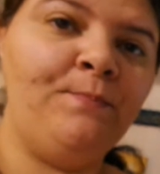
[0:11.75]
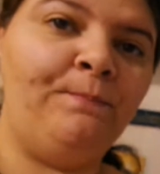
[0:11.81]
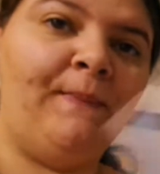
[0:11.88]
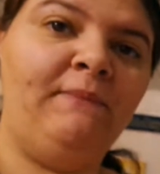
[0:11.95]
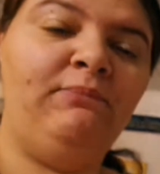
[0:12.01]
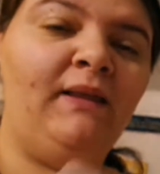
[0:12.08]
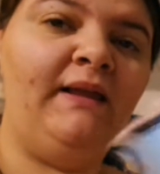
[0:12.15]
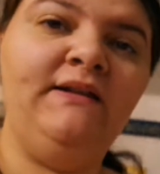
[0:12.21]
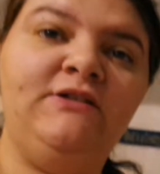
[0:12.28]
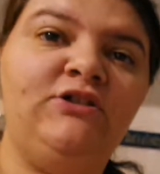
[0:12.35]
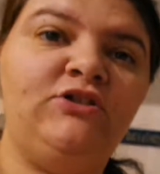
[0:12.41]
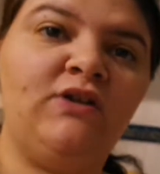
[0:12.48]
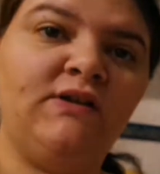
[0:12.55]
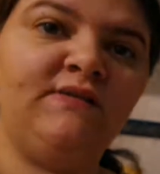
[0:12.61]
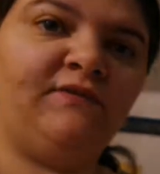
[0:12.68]
My plans
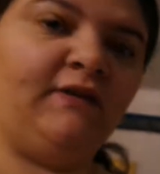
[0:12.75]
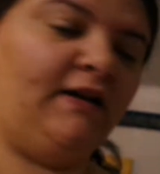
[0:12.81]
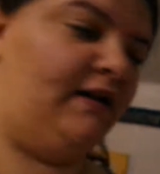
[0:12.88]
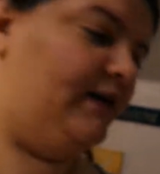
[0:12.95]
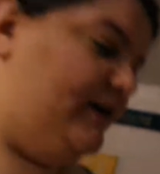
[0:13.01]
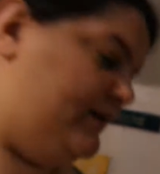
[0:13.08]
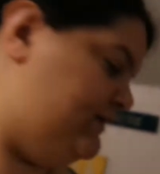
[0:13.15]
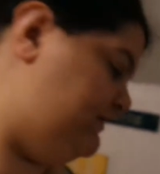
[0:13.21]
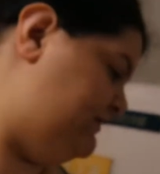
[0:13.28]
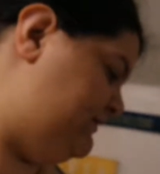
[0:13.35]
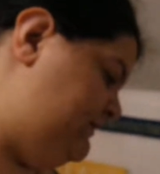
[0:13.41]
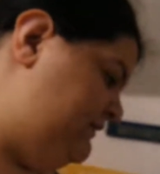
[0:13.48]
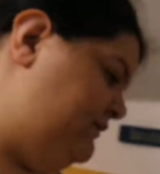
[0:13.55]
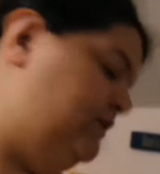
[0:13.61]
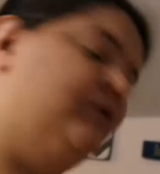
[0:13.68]
just for tonight
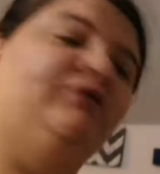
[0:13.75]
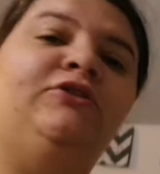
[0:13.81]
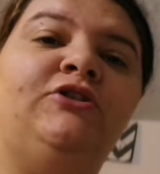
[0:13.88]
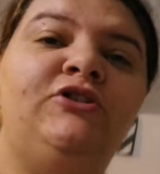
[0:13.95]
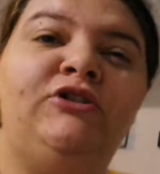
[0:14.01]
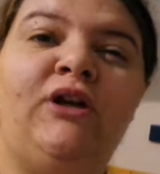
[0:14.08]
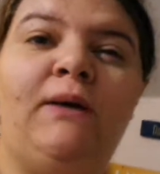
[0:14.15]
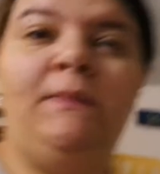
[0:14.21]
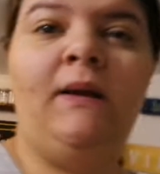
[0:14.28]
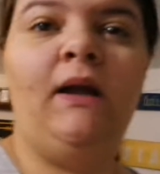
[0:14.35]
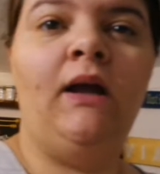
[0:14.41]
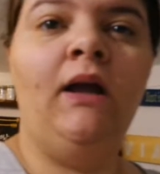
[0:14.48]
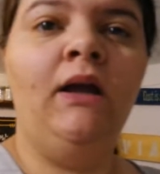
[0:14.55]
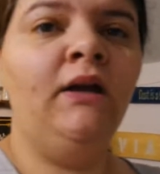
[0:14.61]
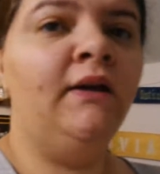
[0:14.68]
is grocery
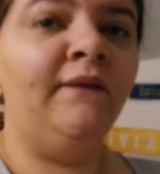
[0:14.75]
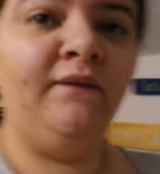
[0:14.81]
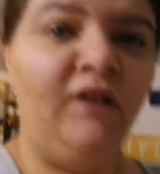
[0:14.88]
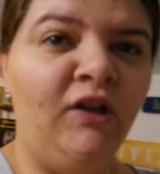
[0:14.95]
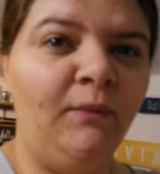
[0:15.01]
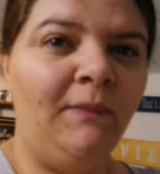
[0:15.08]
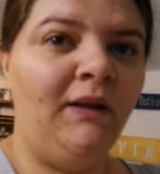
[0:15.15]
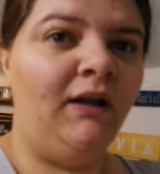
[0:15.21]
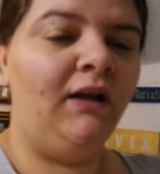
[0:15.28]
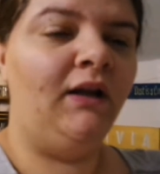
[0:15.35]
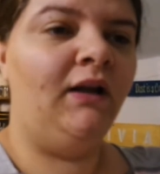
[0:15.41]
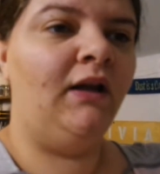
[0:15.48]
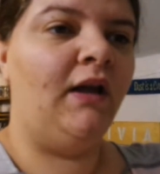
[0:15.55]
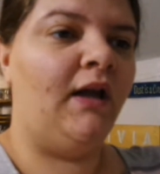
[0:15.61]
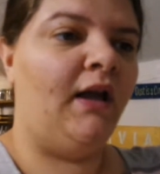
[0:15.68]
shopping,
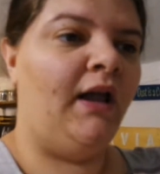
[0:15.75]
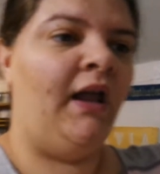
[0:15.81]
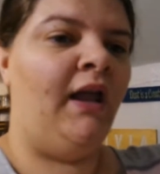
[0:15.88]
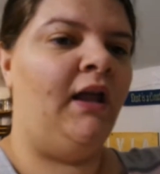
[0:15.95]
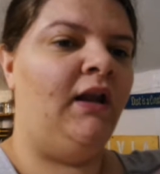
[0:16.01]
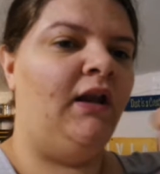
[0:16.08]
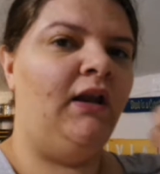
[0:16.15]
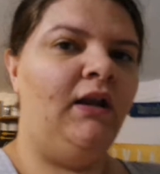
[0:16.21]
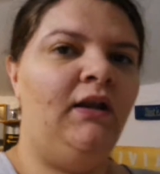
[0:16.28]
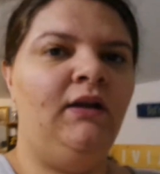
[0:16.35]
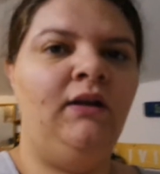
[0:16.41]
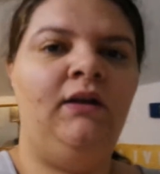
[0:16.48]
filming, and